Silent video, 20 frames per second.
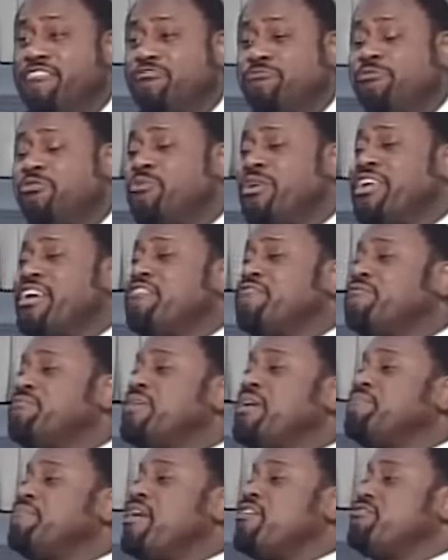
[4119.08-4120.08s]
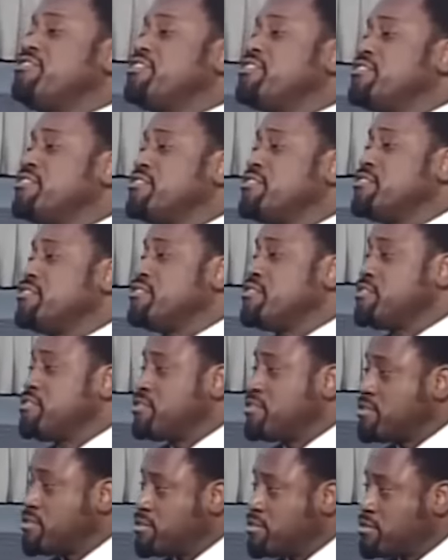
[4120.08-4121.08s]
spirit went to heaven from that mountain.
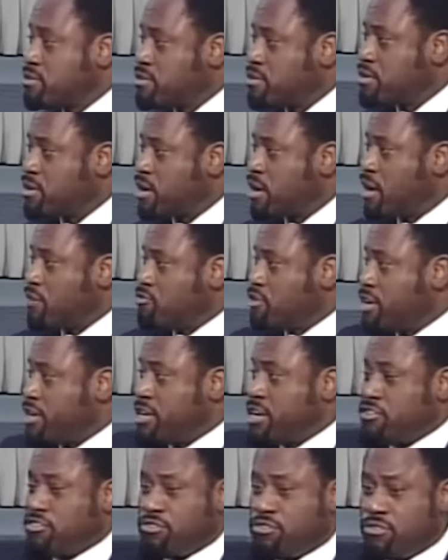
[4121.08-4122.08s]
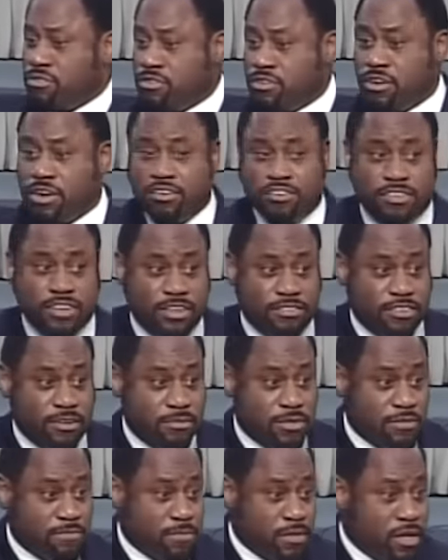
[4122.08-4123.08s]
I'm trying to get you to understand
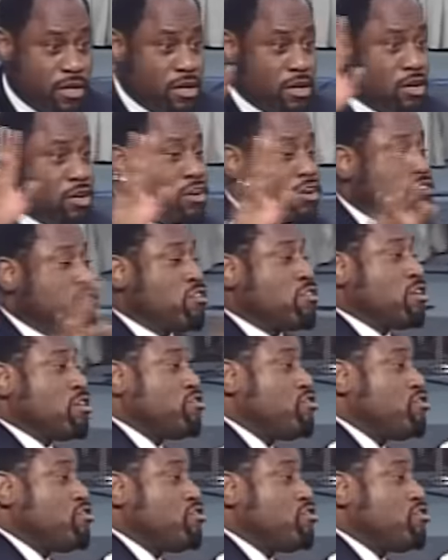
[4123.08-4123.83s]
something. So the